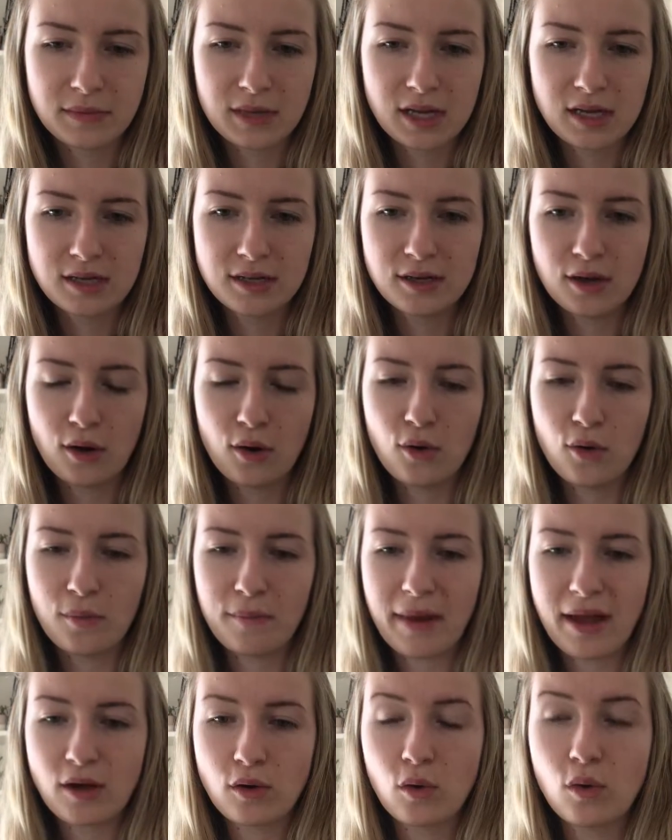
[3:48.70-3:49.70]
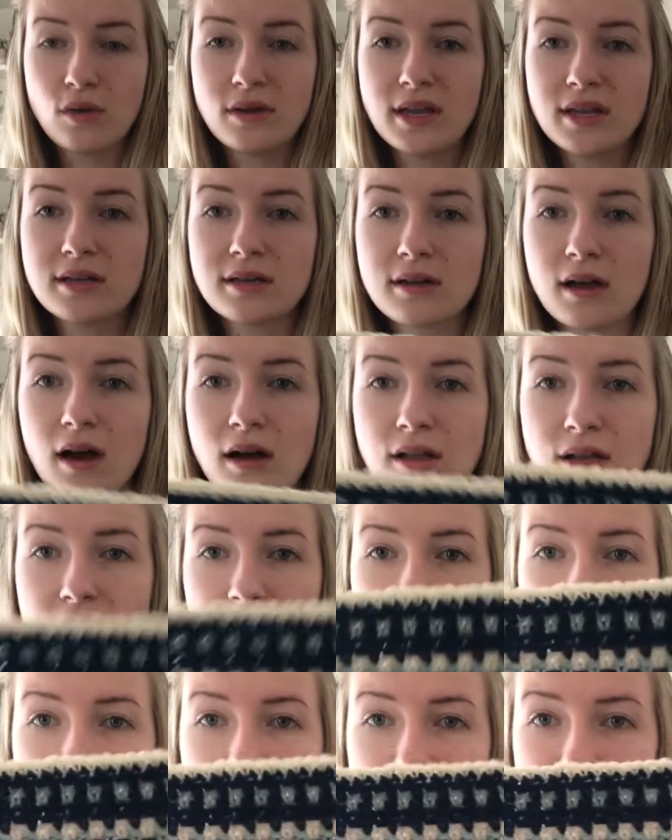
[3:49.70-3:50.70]
So my coldest
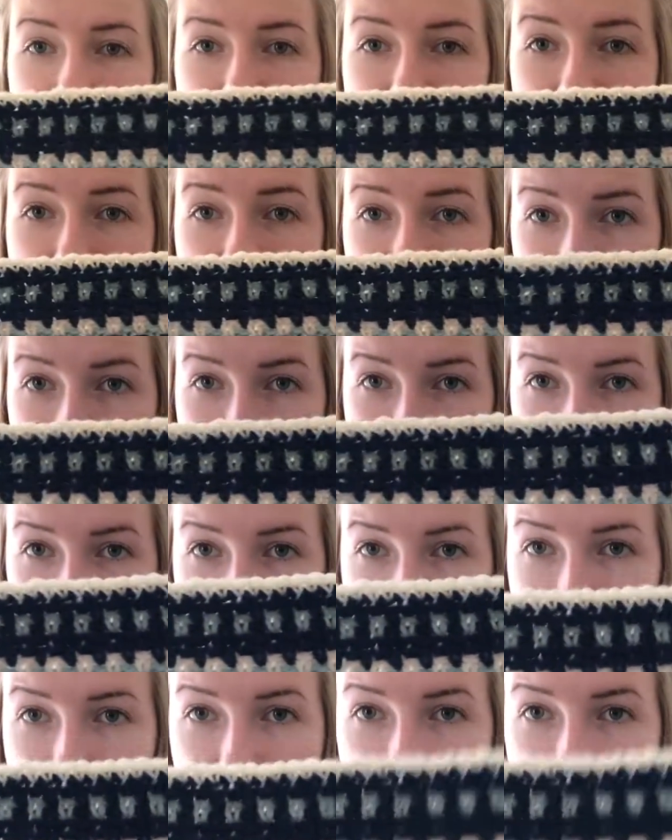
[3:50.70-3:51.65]
color is the dark blue that